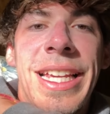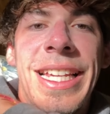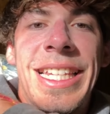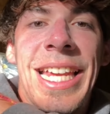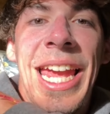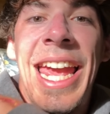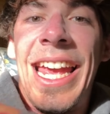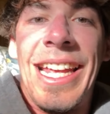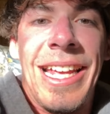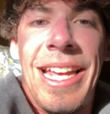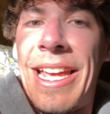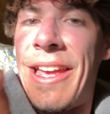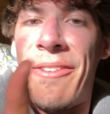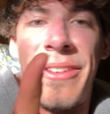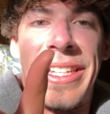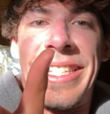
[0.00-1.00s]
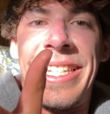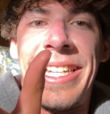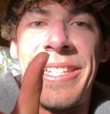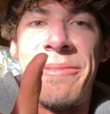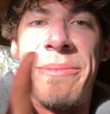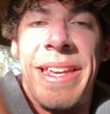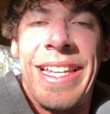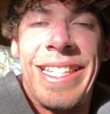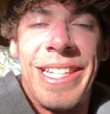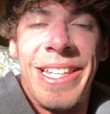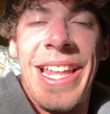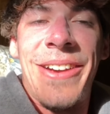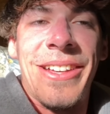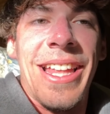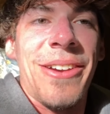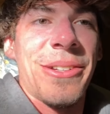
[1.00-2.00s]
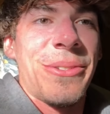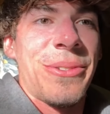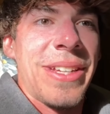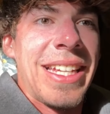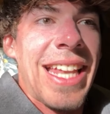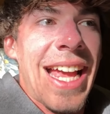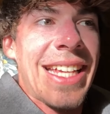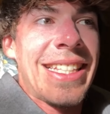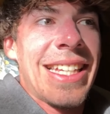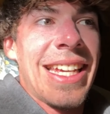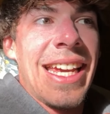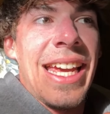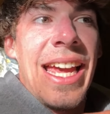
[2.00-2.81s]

easy if it's just me. So that, that was really nice.